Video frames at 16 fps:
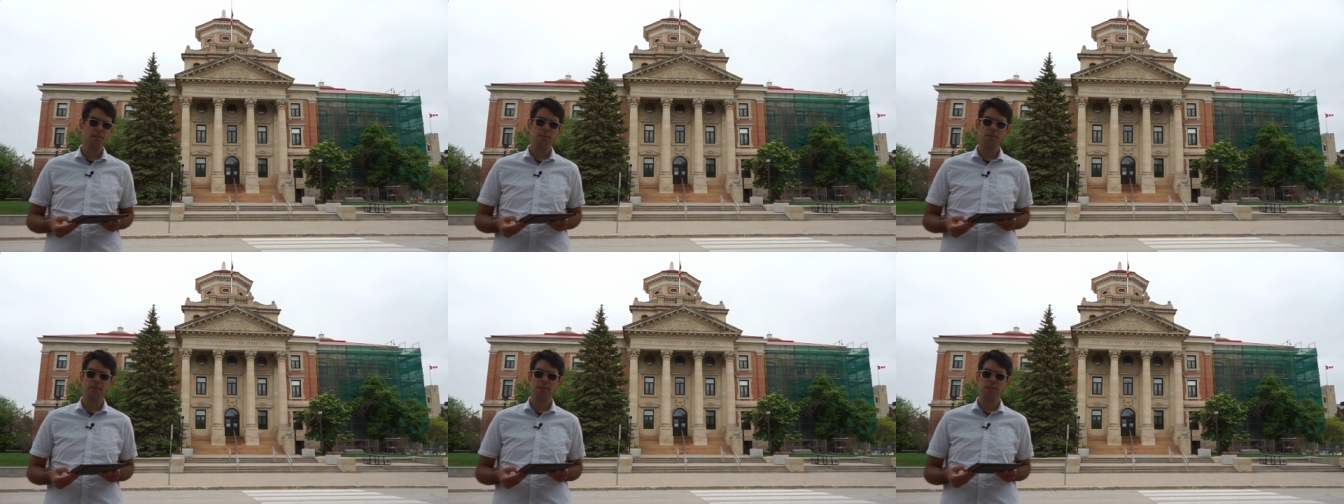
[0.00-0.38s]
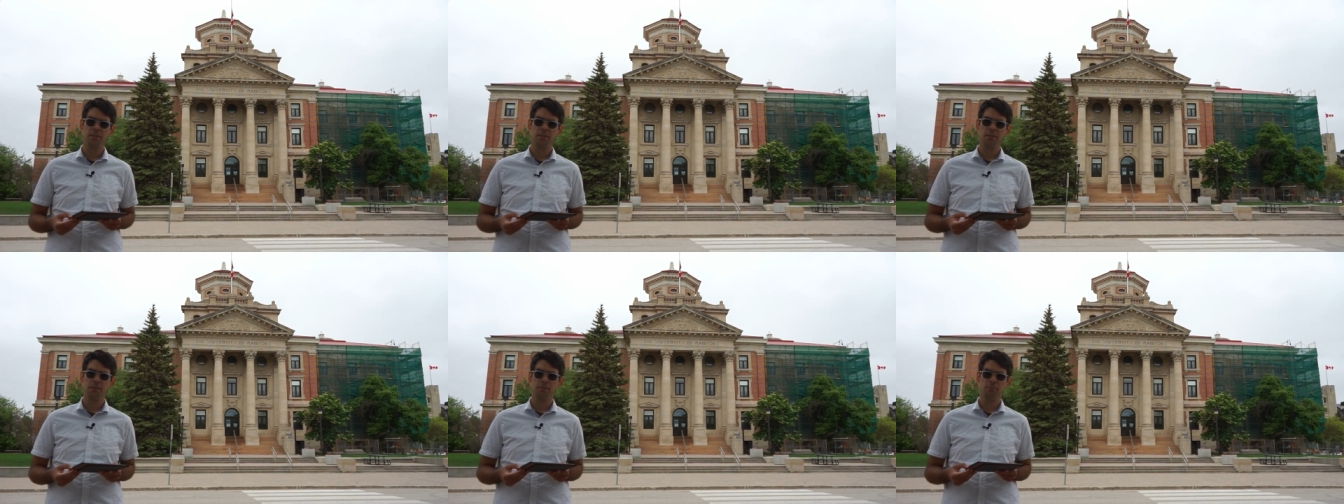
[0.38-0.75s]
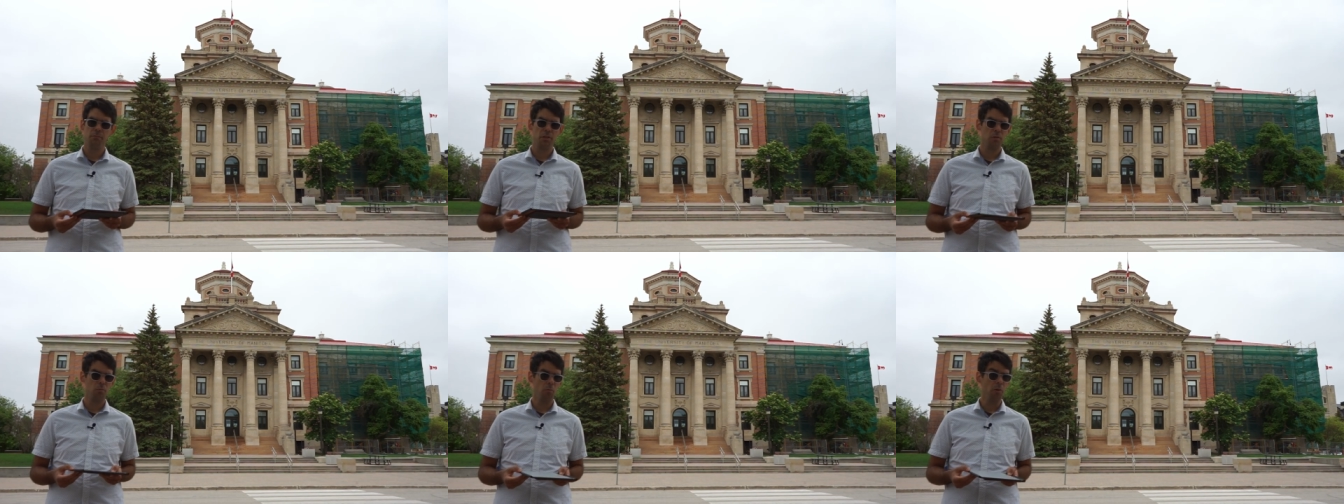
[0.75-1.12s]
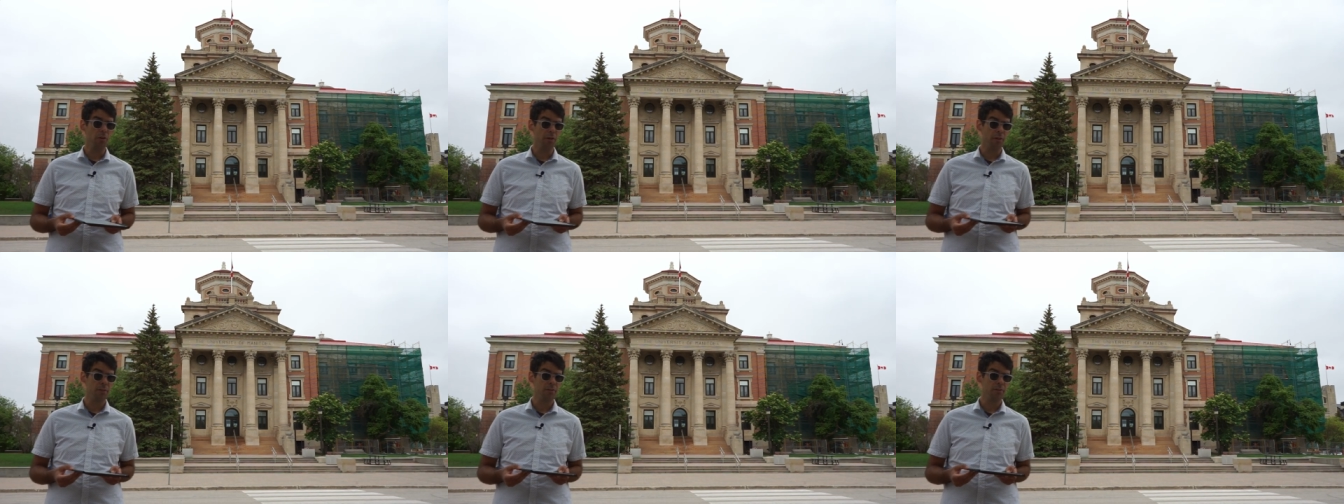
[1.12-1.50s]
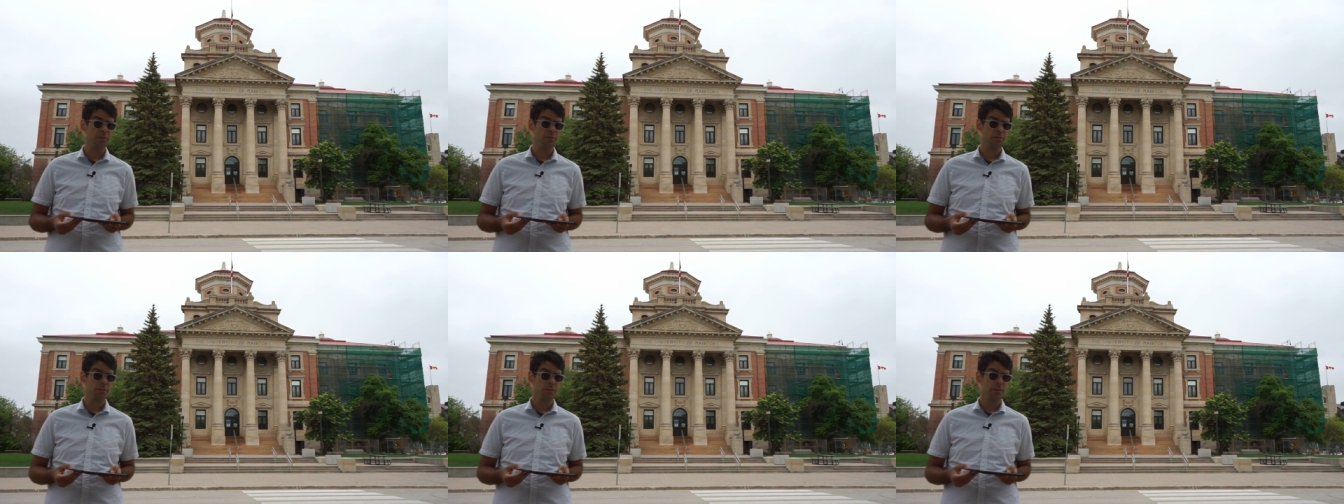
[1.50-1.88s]
that this, this
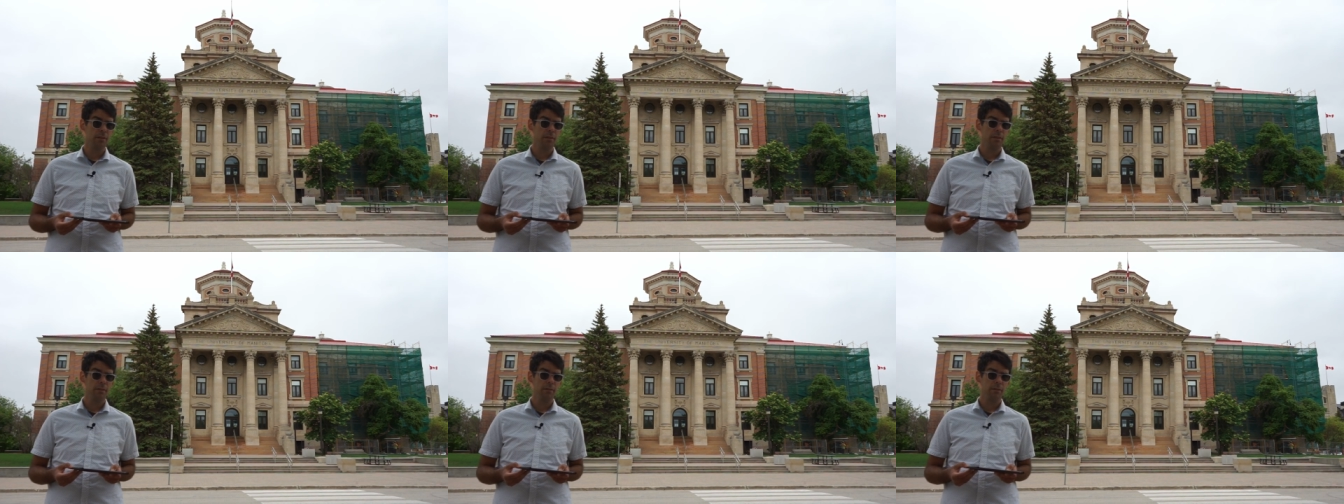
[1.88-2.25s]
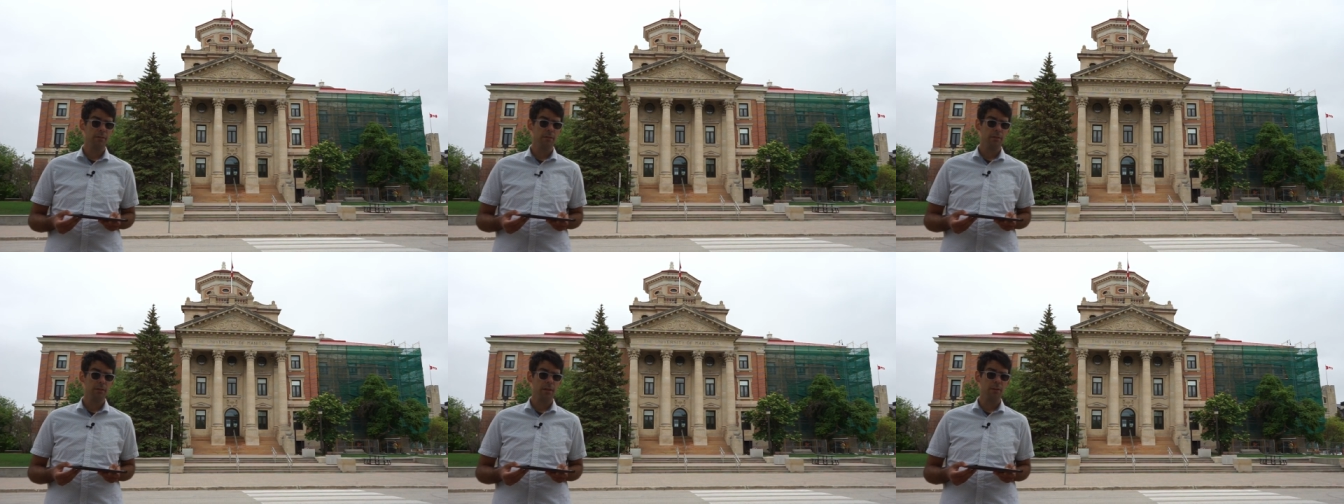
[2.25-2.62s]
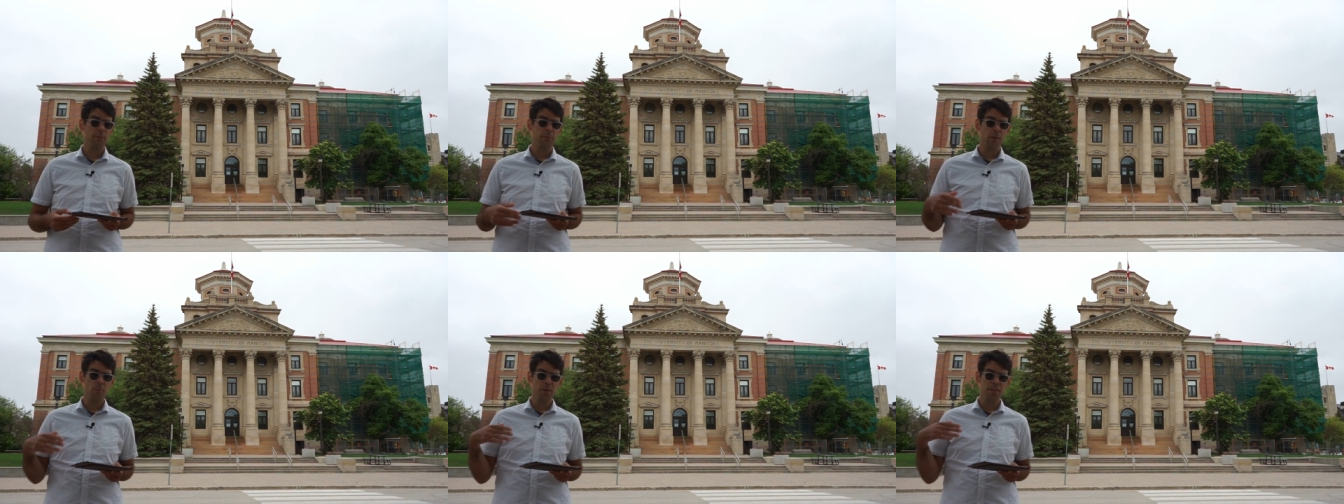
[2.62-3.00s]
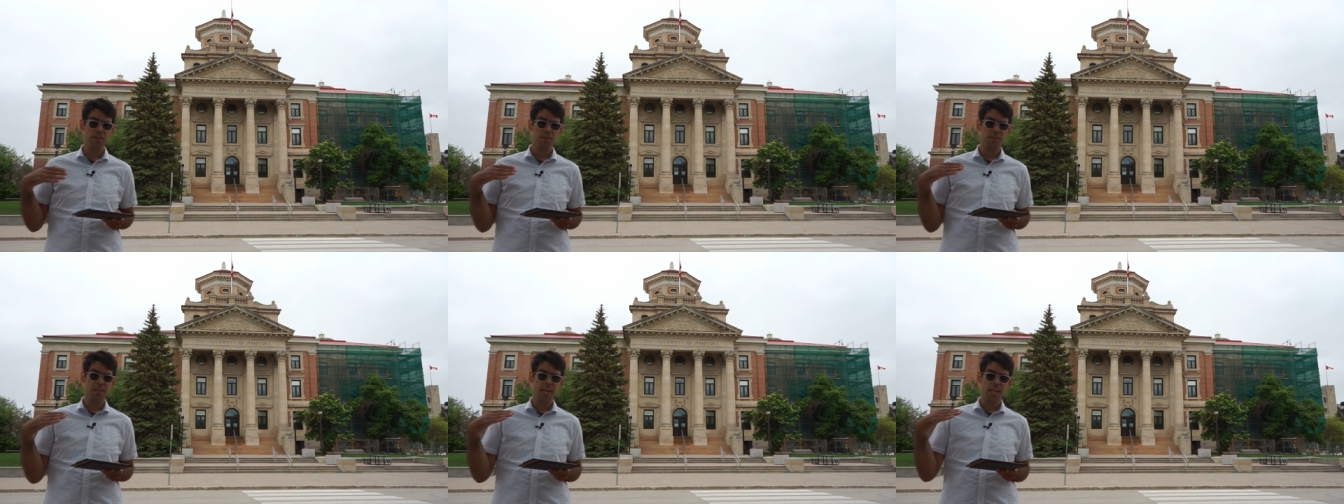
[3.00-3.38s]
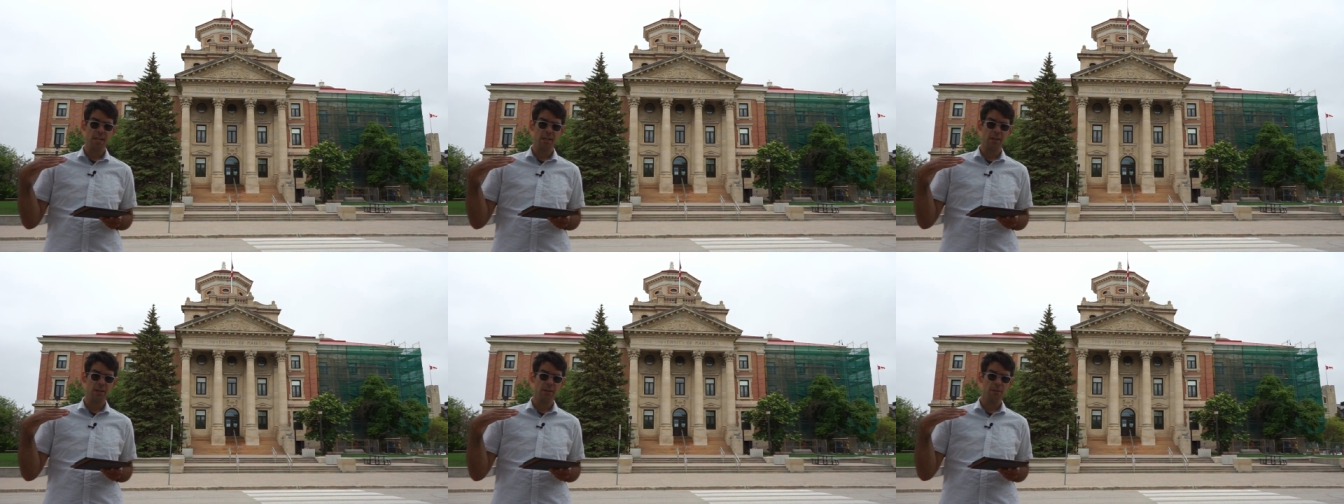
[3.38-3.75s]
works. If we were to
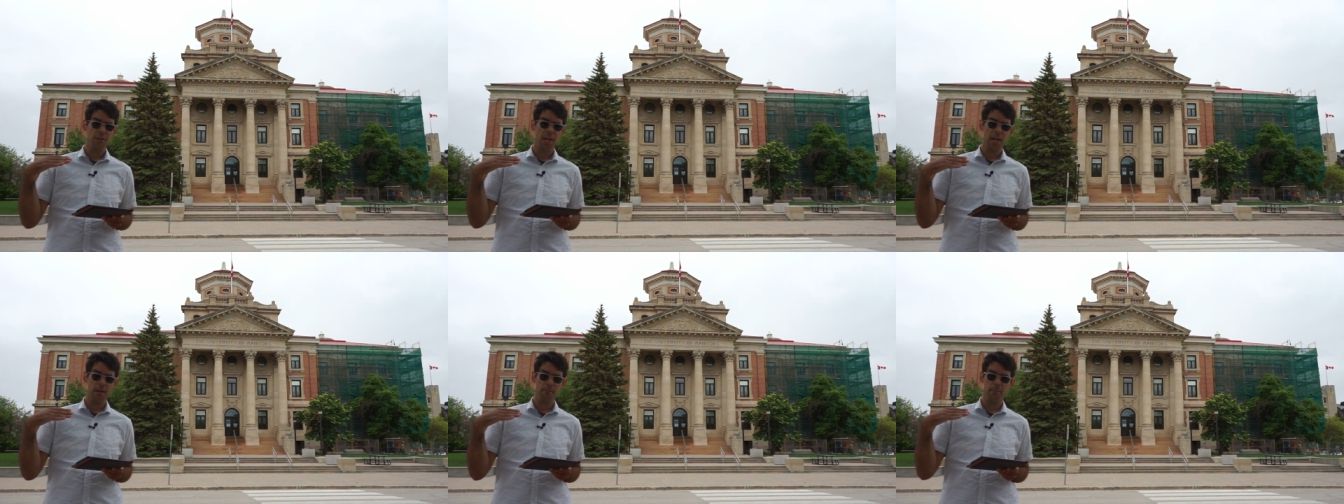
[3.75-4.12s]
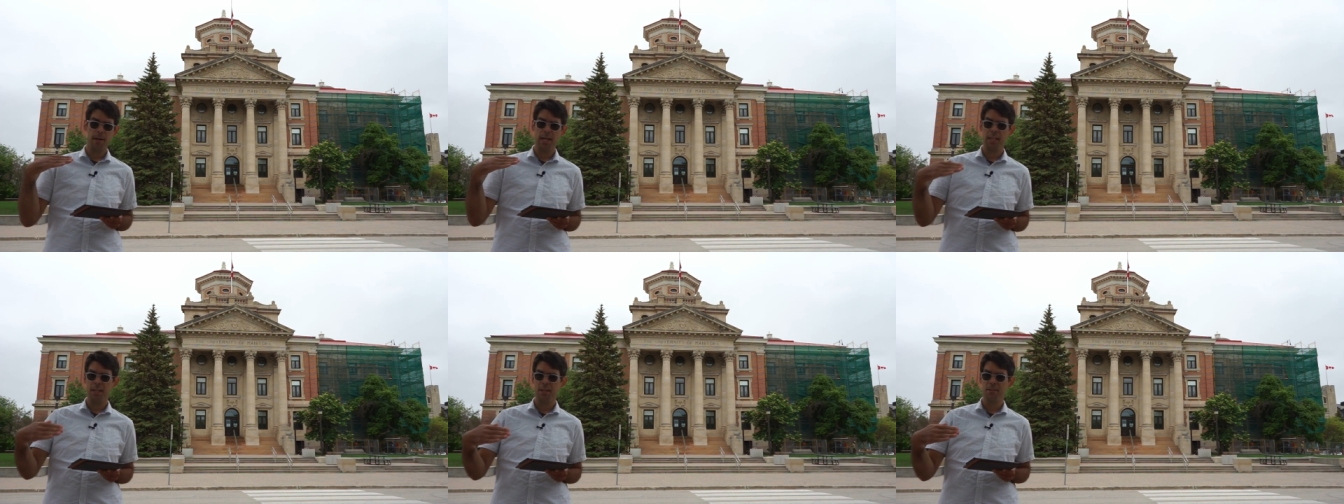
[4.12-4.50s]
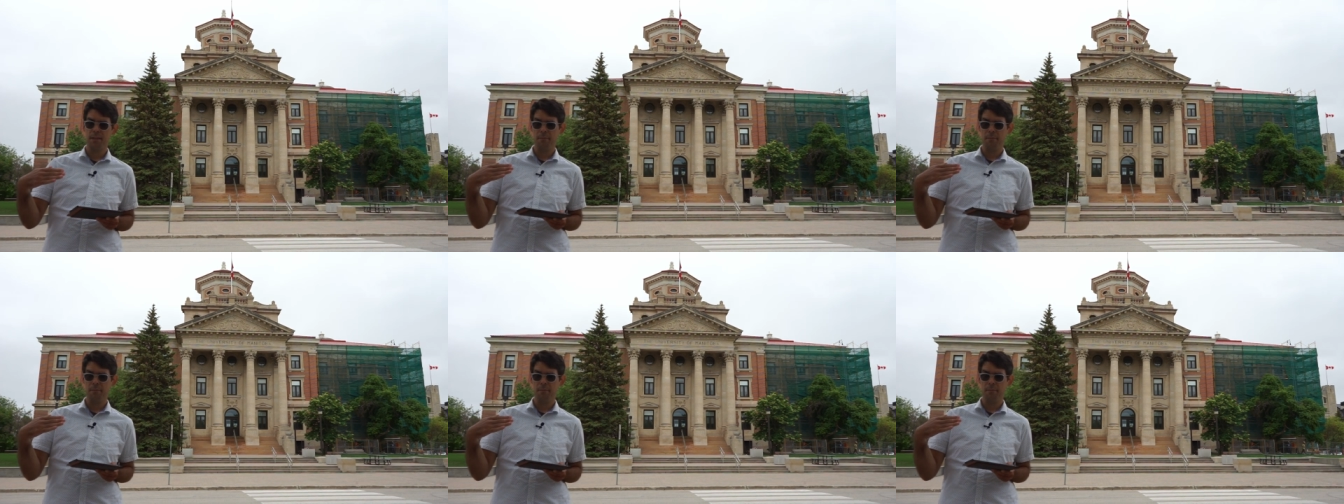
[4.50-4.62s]
take that balance